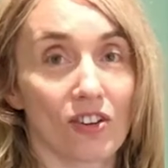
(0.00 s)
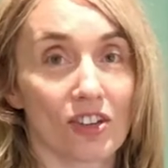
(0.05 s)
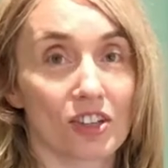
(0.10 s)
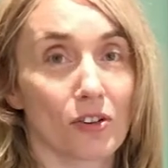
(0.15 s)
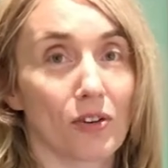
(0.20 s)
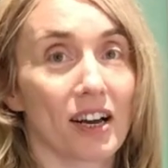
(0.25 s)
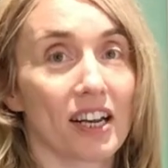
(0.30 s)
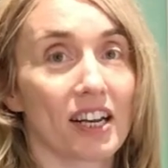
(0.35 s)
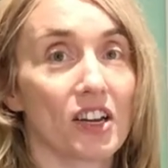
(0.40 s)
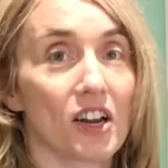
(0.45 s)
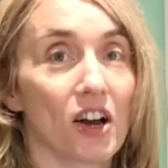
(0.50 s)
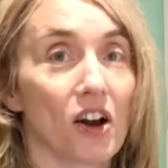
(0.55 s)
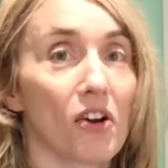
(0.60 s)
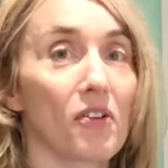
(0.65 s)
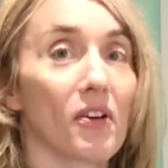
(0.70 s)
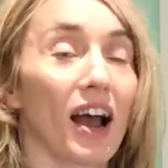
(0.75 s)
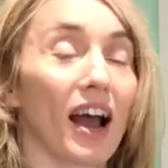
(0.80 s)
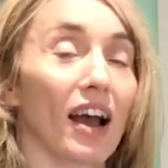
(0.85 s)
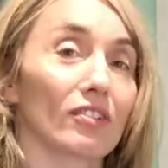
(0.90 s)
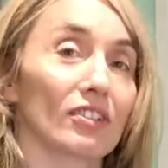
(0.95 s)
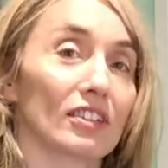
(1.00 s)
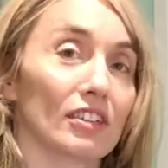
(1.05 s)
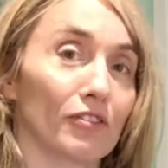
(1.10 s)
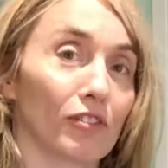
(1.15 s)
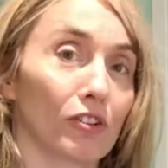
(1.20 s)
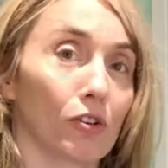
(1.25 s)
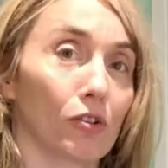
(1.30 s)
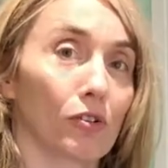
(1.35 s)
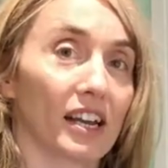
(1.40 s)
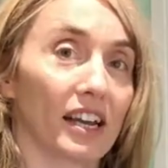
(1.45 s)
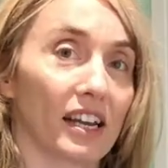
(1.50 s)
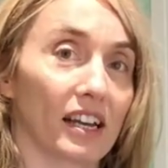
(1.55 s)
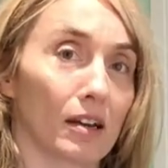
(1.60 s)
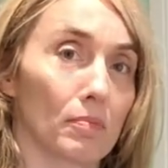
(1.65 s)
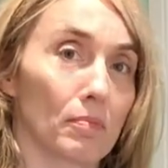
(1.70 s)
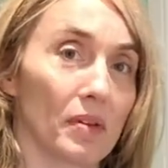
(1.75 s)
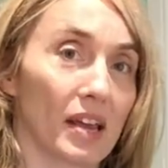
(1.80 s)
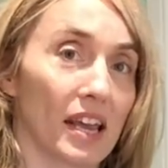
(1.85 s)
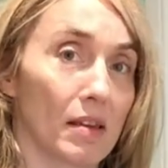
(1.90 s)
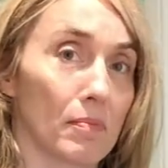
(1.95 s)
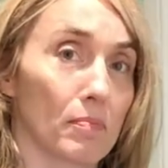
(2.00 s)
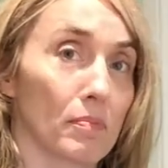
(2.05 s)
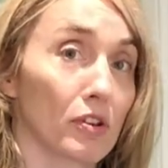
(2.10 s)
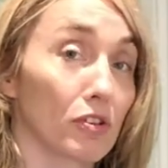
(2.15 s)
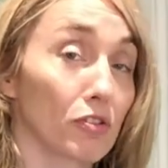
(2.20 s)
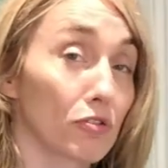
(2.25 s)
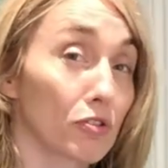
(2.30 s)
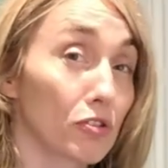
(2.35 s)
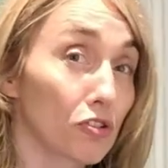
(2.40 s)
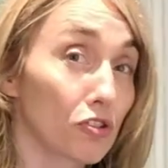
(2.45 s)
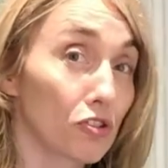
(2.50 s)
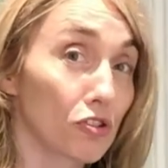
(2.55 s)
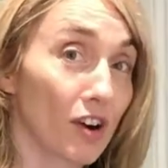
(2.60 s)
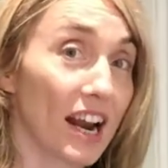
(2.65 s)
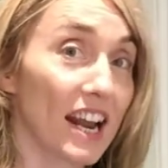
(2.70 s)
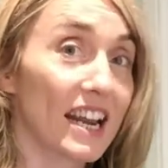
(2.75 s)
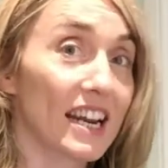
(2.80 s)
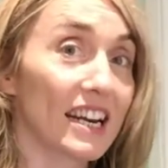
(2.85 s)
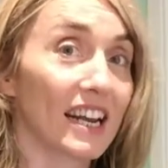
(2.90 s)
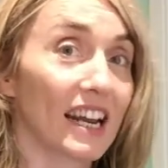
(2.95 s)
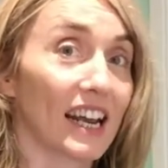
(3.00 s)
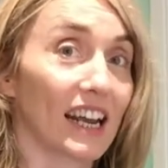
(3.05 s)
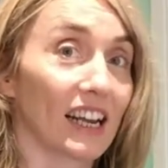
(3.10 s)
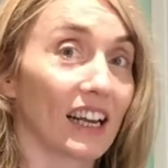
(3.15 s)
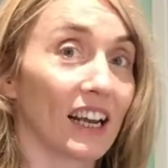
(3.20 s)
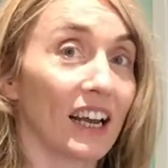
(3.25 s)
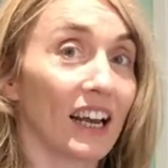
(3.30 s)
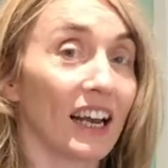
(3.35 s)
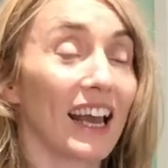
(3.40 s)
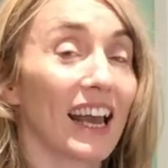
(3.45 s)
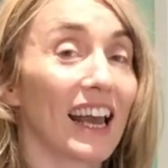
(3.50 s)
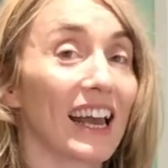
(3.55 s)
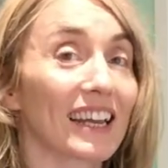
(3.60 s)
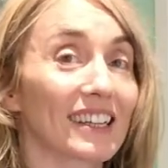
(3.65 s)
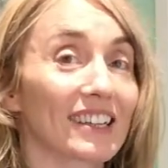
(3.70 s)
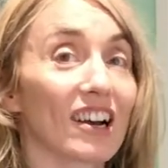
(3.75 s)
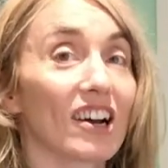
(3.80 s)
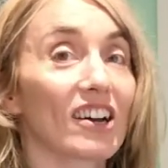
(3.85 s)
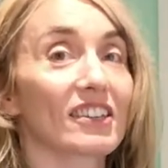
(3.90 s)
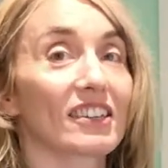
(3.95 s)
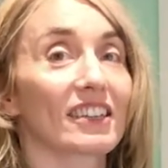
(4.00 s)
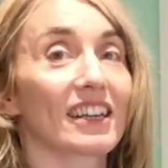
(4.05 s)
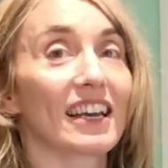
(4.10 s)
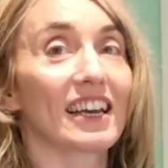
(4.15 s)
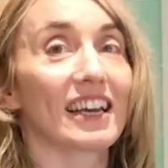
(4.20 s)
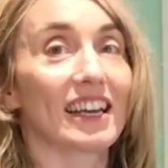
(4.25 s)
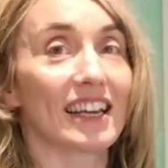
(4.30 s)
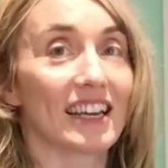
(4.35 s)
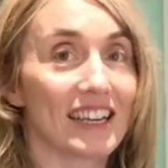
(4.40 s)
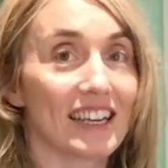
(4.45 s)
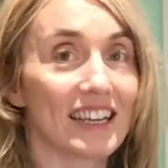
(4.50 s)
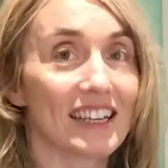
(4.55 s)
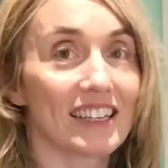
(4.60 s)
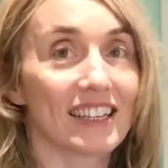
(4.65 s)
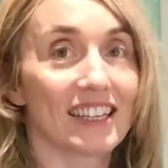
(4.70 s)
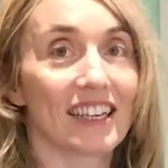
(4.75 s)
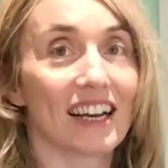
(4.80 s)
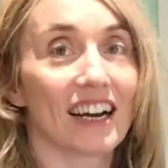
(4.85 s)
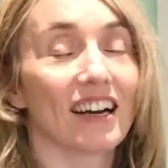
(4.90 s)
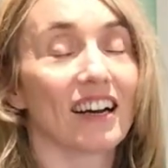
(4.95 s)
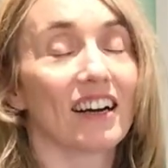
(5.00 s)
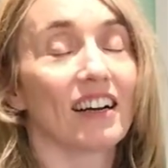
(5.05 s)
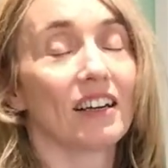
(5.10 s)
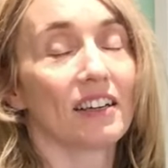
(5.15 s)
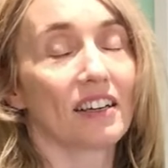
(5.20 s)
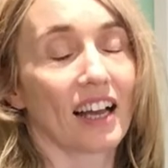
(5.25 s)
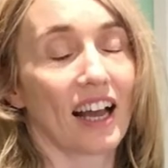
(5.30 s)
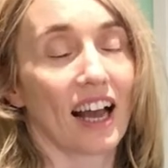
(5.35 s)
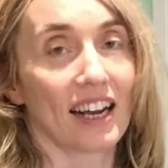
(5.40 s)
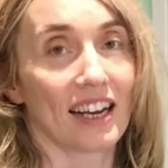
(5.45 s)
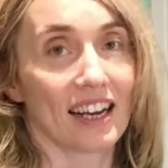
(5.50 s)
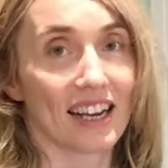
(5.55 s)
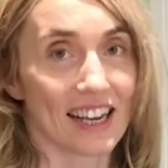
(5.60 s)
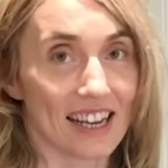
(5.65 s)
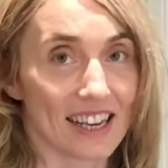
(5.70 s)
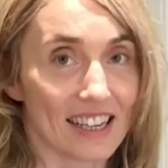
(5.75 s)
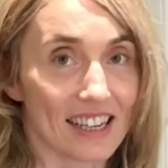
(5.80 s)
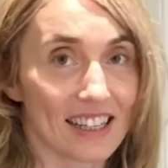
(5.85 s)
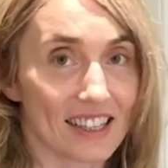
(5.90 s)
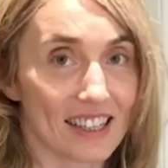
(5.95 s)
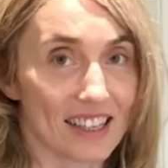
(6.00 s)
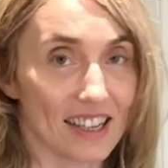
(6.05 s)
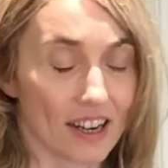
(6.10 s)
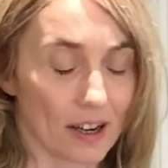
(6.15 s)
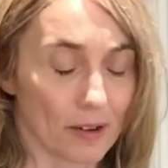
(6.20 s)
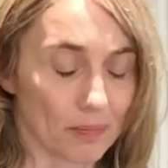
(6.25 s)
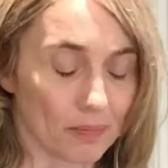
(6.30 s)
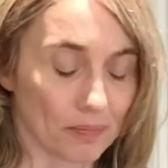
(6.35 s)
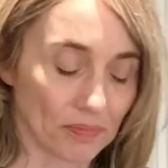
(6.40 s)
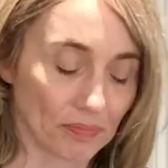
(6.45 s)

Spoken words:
So I know how difficult it can be, but through training, it does get easier and easier.